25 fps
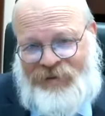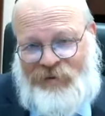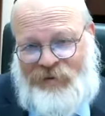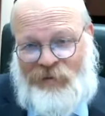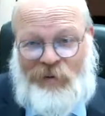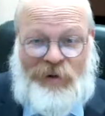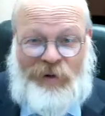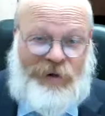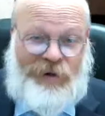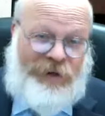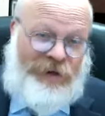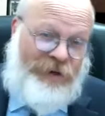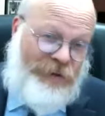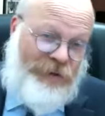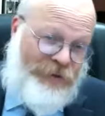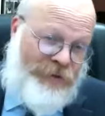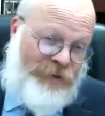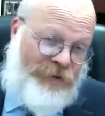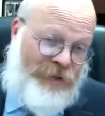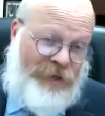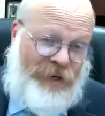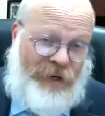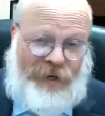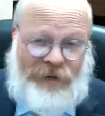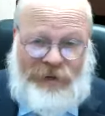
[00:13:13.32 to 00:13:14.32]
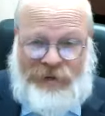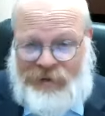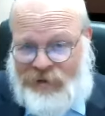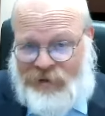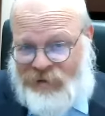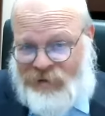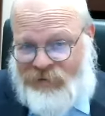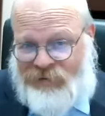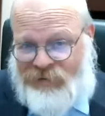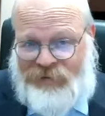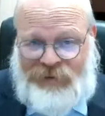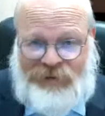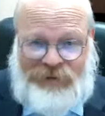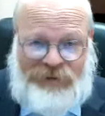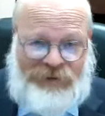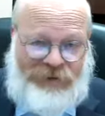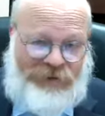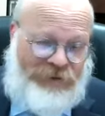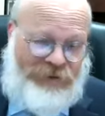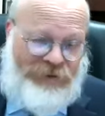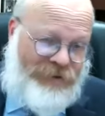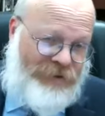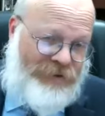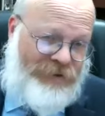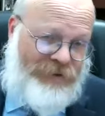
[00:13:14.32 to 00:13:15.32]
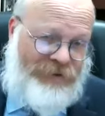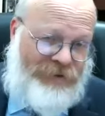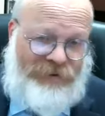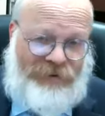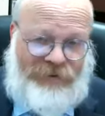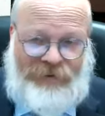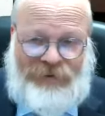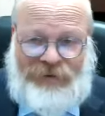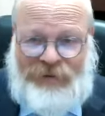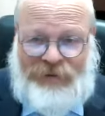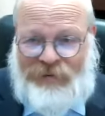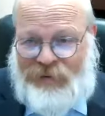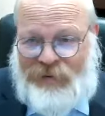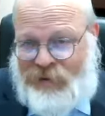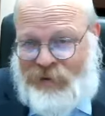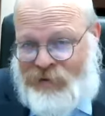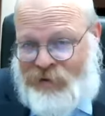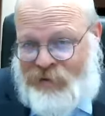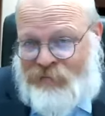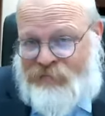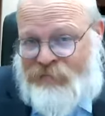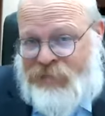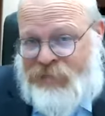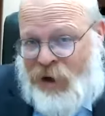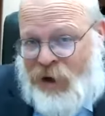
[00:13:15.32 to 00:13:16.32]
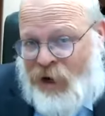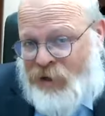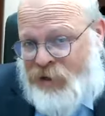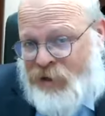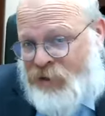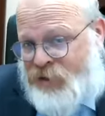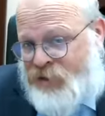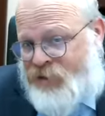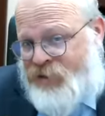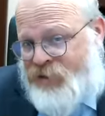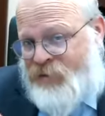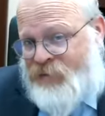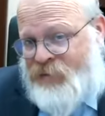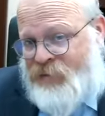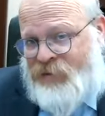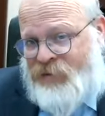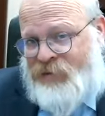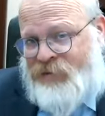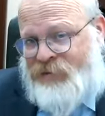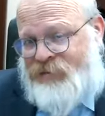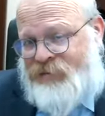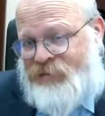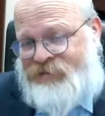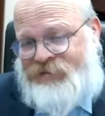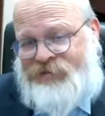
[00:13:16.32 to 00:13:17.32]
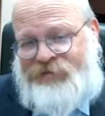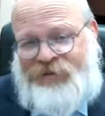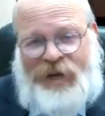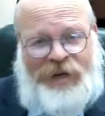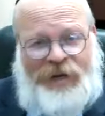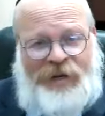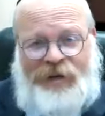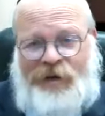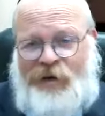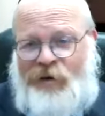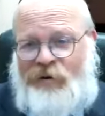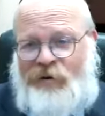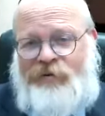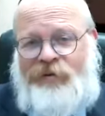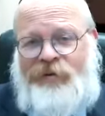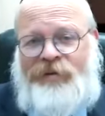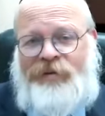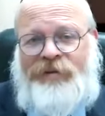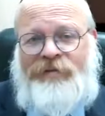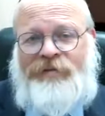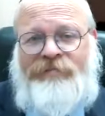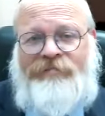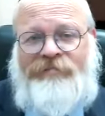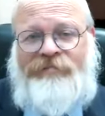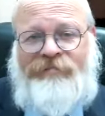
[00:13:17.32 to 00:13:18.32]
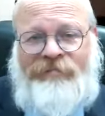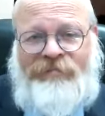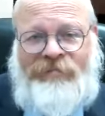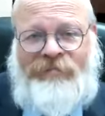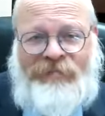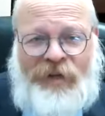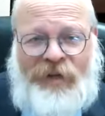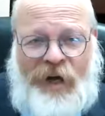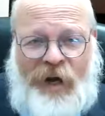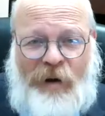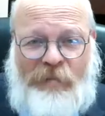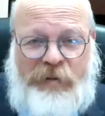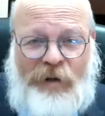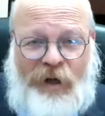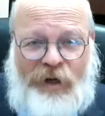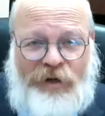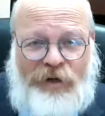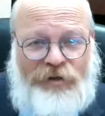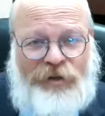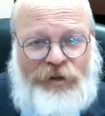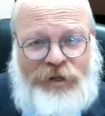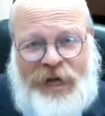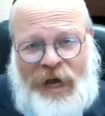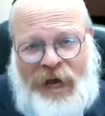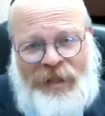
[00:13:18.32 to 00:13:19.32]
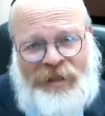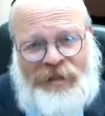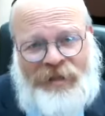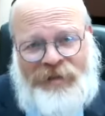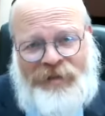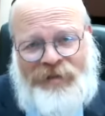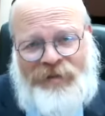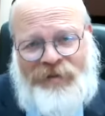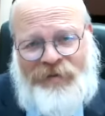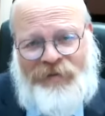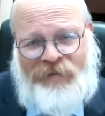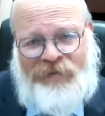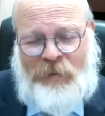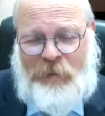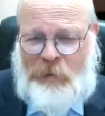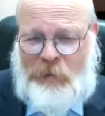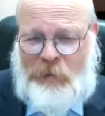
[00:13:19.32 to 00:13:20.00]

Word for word: One accused the other of uh, a partners. They were fighting over a couple hundred dollars.